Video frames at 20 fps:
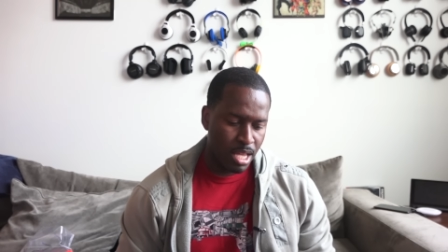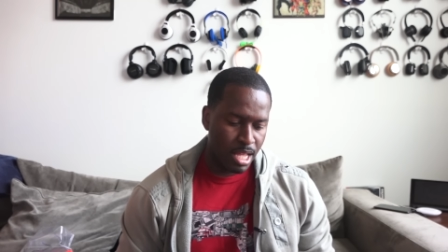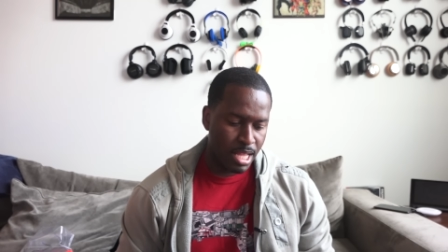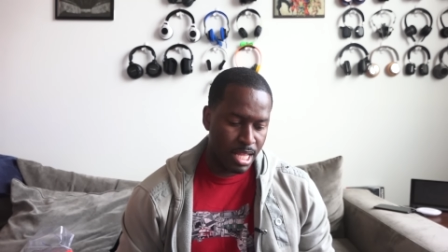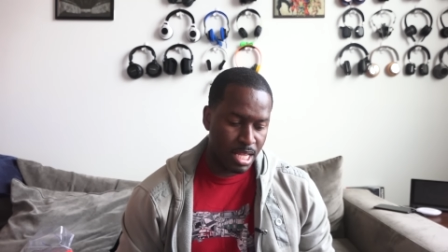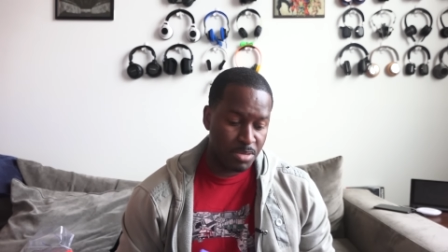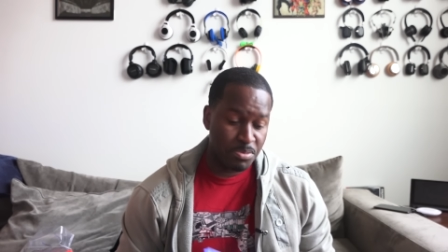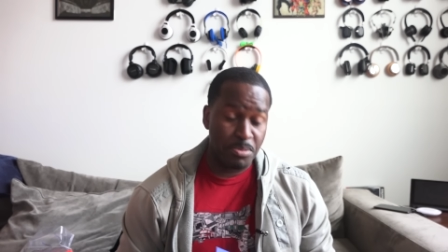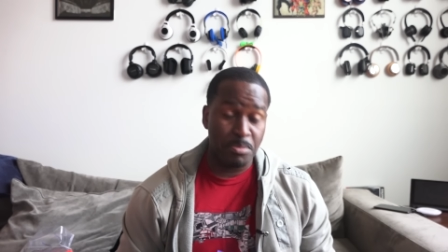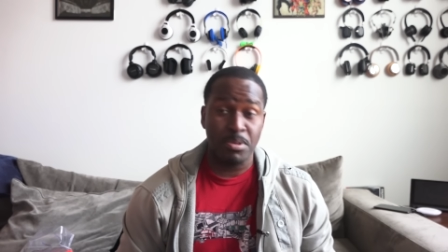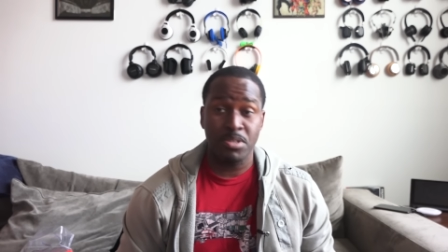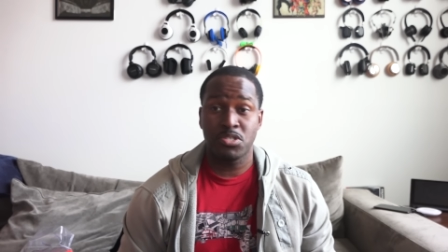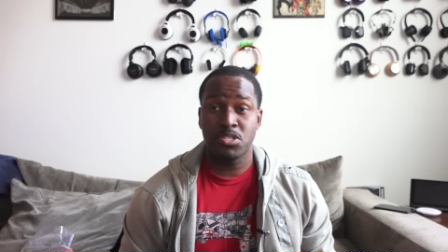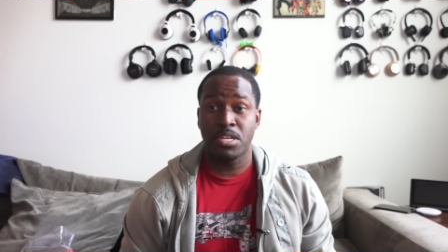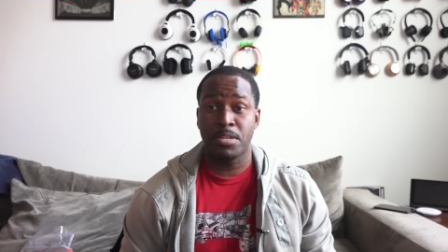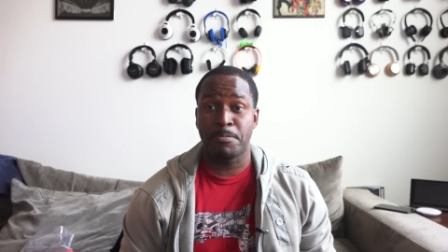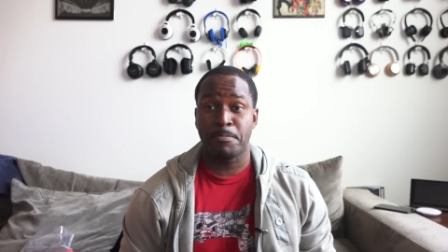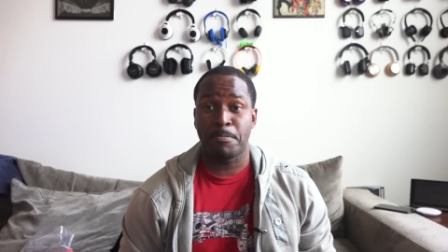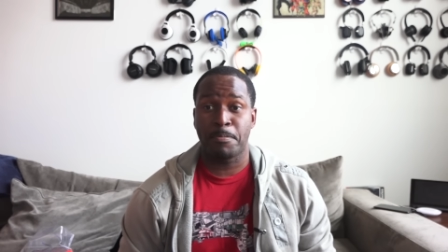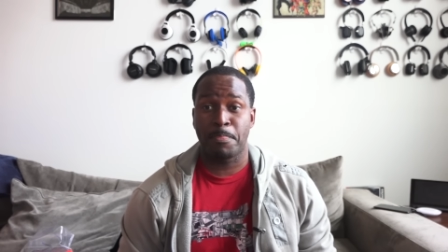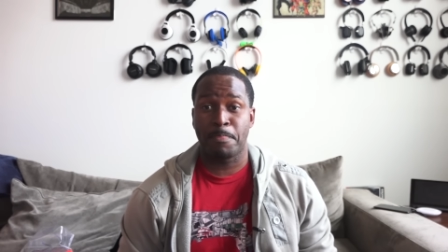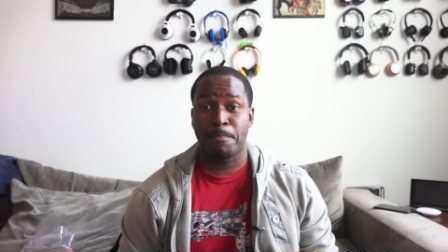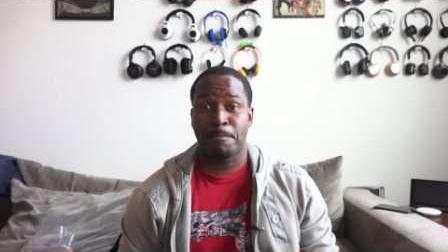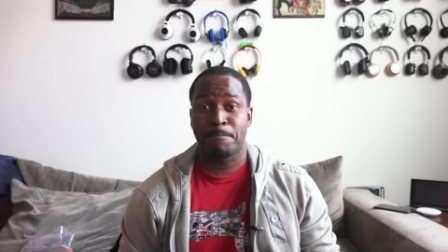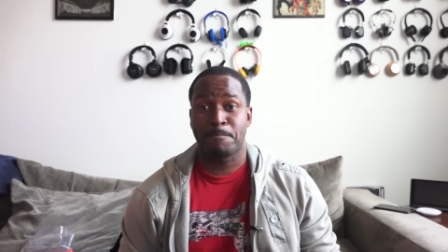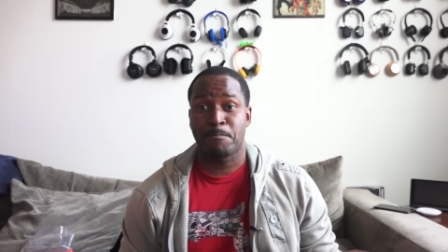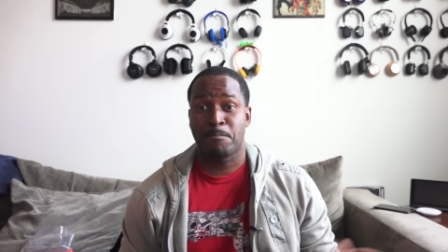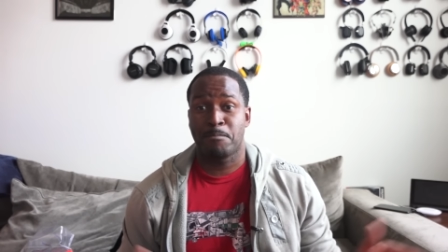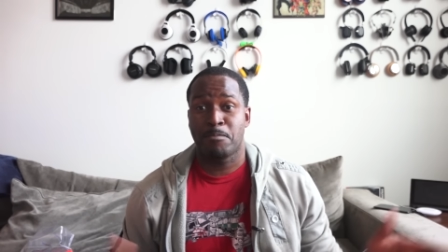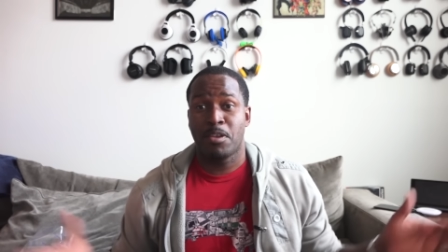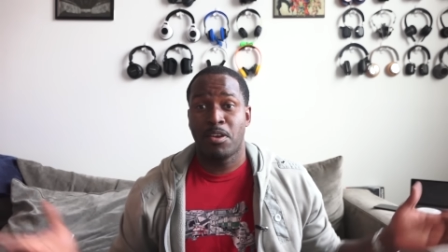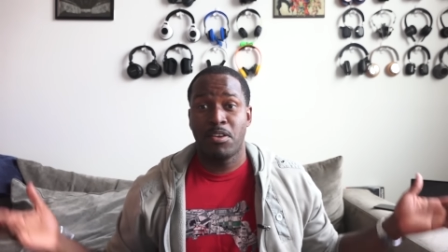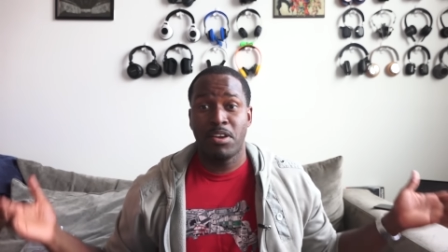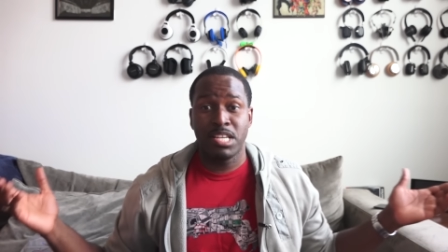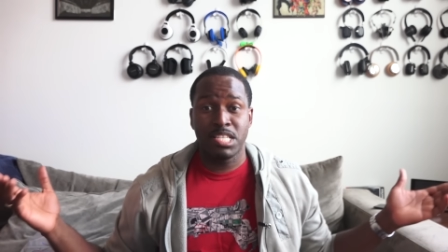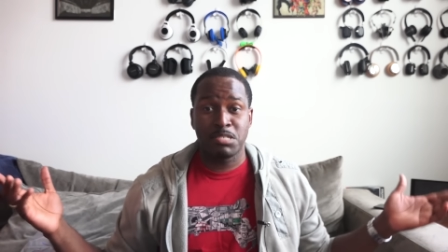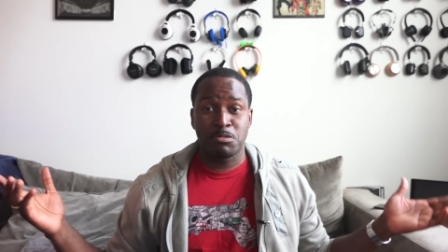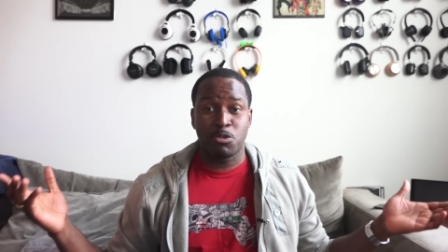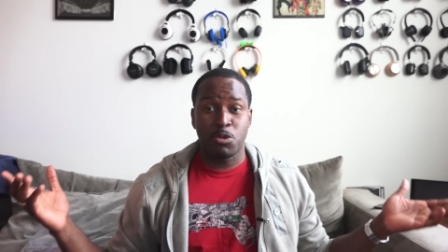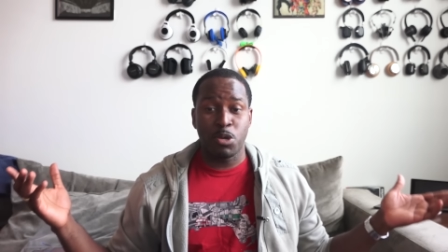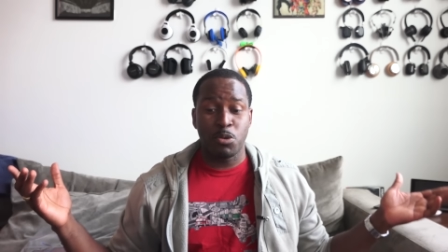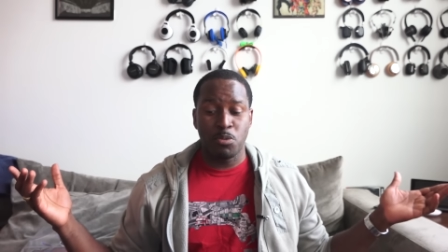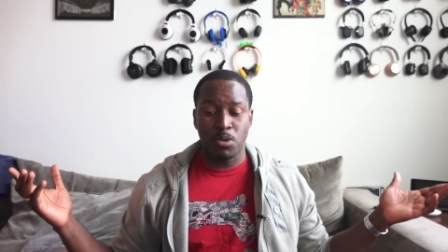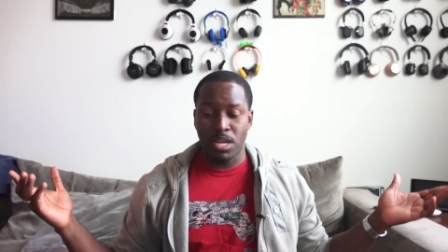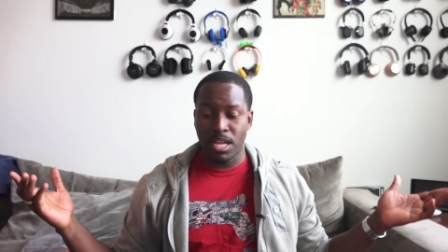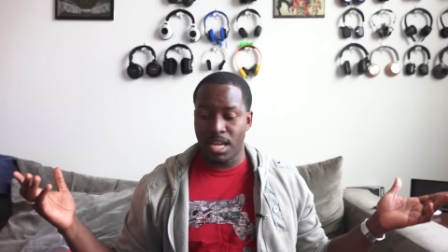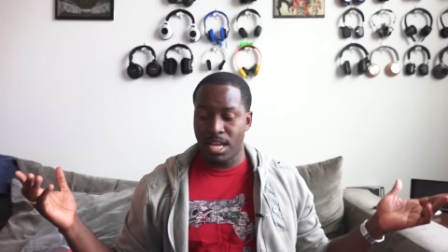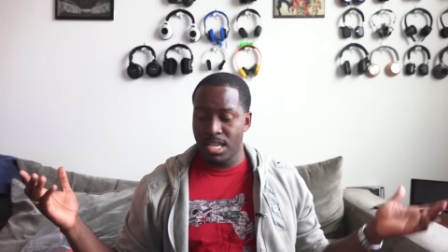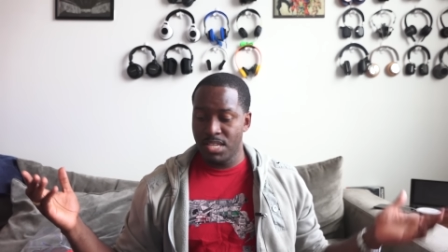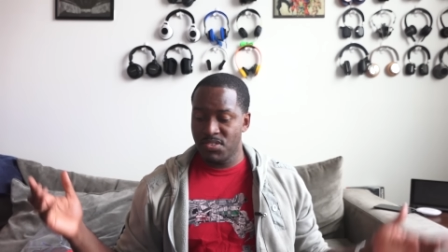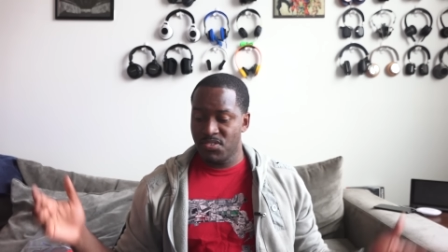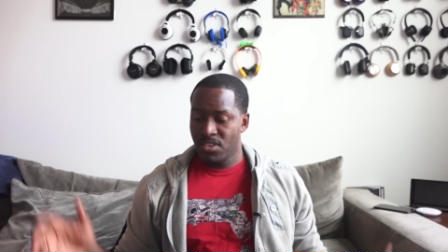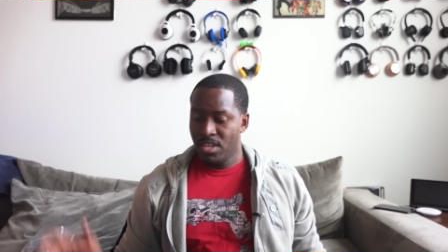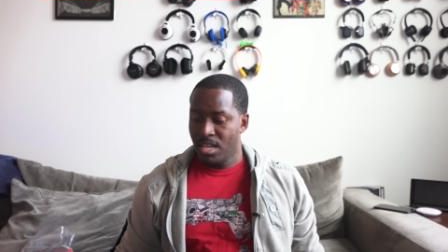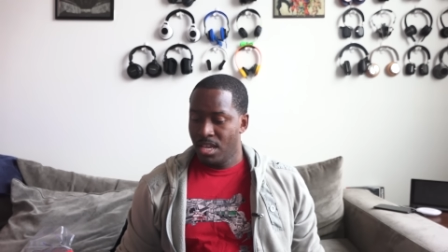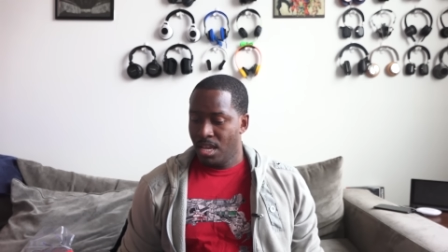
And that's pretty much it. All right, it's a quick one, guys.